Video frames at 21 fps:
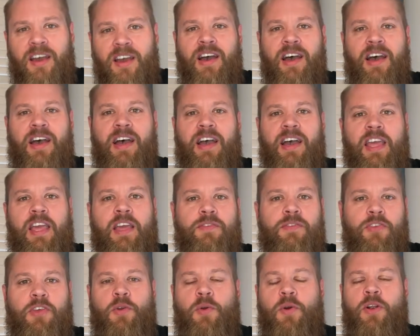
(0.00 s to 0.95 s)
Uh,
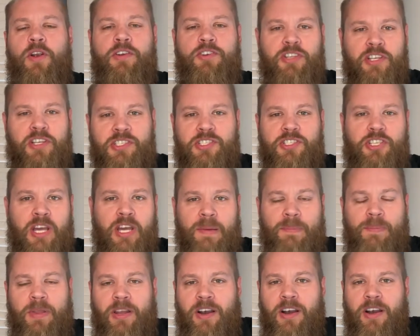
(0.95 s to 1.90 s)
if you are just
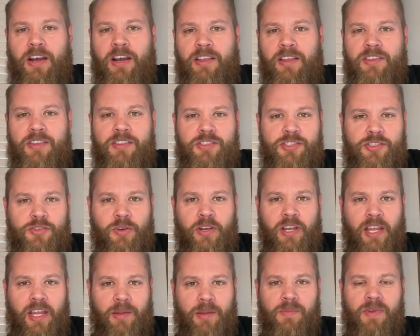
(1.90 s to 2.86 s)
jumping on the
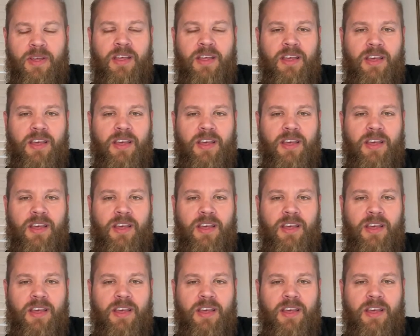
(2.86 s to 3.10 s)
stream,